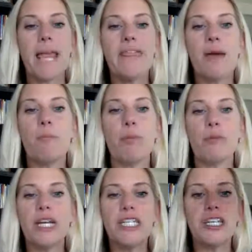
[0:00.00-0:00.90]
that
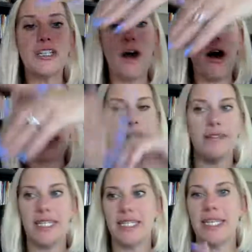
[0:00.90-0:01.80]
bridges all
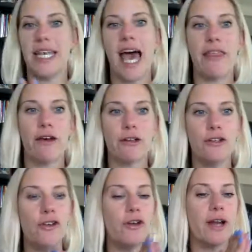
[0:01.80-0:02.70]
of this together.
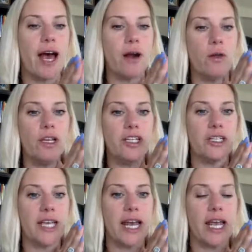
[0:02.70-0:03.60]
So you're not only
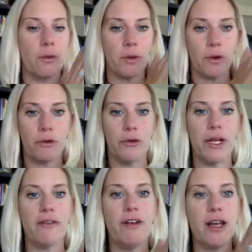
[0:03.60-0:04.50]
just getting a
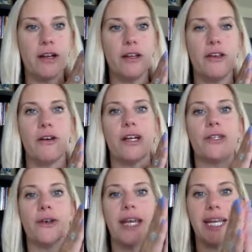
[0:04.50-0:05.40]
recruiting funnel, you're
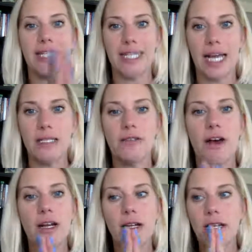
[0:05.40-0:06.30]
also getting a sales
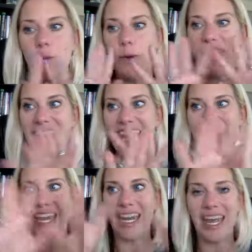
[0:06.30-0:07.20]
funnel
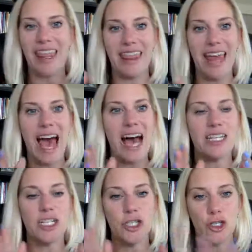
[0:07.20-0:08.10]
within
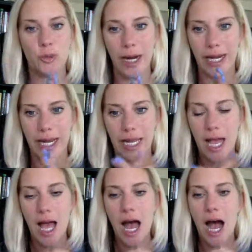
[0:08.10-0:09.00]
that training.
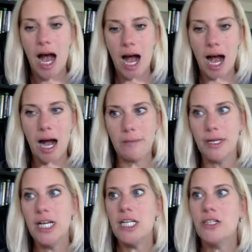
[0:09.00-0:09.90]

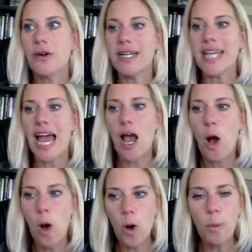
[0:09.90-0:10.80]
So guys, I
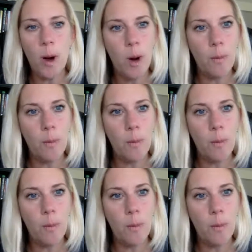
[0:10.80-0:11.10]
hope